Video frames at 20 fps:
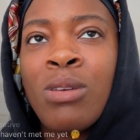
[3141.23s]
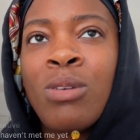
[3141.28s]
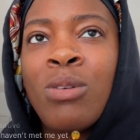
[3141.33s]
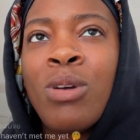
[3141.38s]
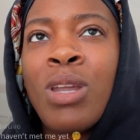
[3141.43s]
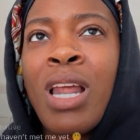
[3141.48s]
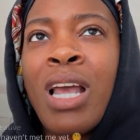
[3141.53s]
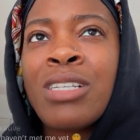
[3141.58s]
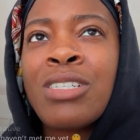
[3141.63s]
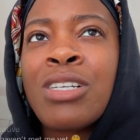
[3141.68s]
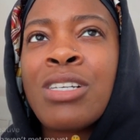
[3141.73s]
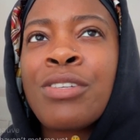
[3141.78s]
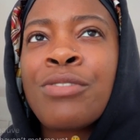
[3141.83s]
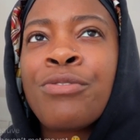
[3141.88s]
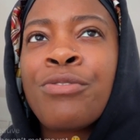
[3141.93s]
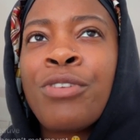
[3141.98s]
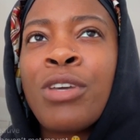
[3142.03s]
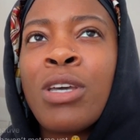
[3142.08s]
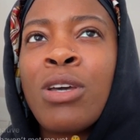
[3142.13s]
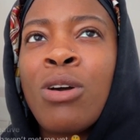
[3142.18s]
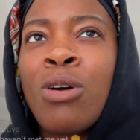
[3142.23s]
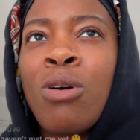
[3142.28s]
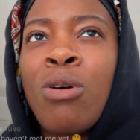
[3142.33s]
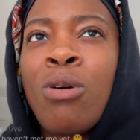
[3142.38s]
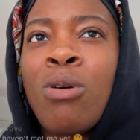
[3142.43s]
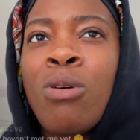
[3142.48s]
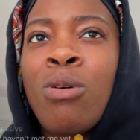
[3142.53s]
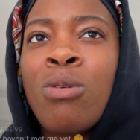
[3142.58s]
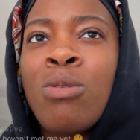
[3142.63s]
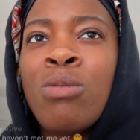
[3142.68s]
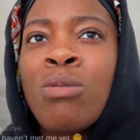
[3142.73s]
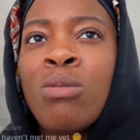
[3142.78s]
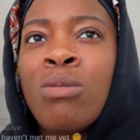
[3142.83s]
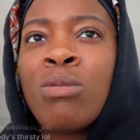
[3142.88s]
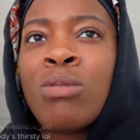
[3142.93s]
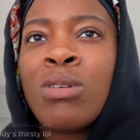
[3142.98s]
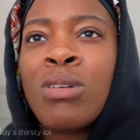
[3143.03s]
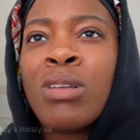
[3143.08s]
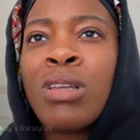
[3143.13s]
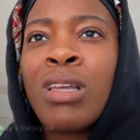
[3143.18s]
When I just feel
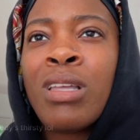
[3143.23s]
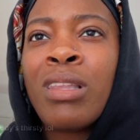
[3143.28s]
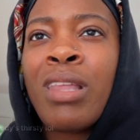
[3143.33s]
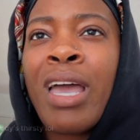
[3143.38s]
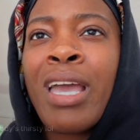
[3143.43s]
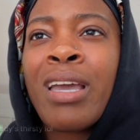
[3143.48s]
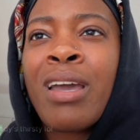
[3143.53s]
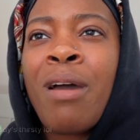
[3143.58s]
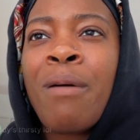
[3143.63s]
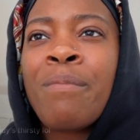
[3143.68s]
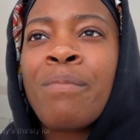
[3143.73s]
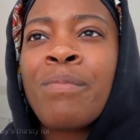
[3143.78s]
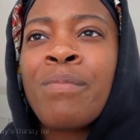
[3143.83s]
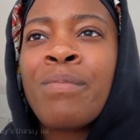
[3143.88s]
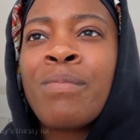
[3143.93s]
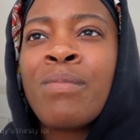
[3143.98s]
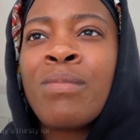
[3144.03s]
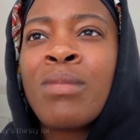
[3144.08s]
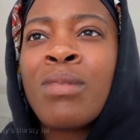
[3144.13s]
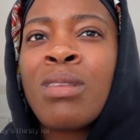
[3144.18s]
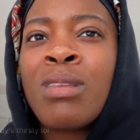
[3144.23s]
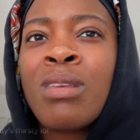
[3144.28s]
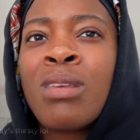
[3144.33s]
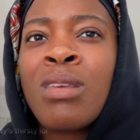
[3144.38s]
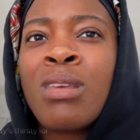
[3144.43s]
like I'm